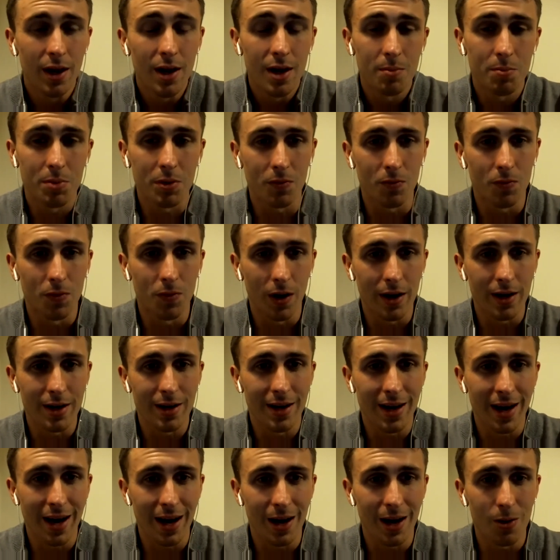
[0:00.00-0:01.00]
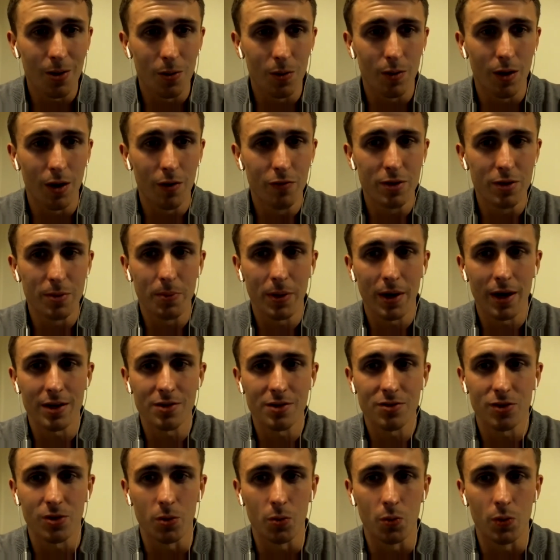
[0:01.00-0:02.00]
But right now, over the
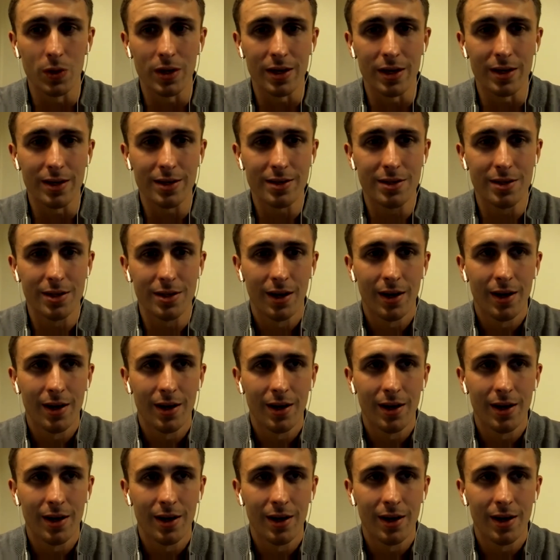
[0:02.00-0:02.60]
past few weeks,